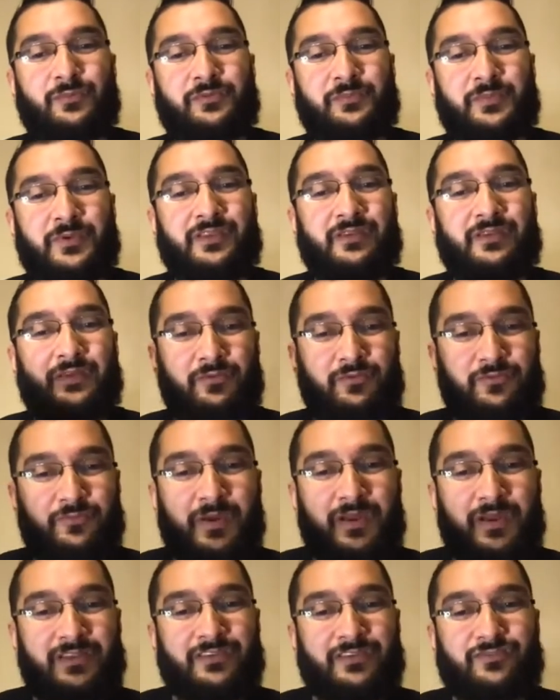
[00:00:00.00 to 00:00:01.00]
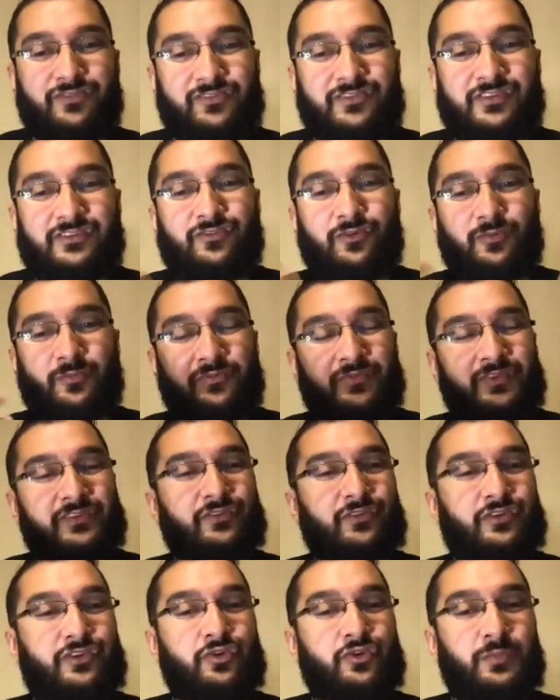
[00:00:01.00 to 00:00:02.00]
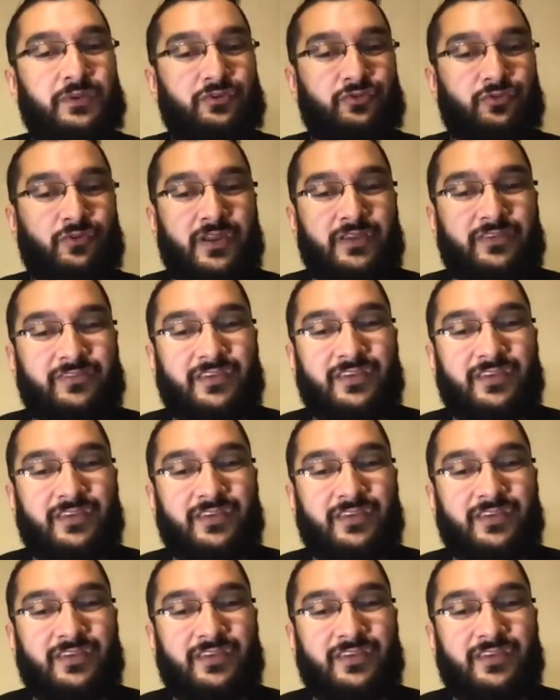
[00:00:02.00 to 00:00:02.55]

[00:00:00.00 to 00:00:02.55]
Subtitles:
but you know, smiling just in terms of these are human traits,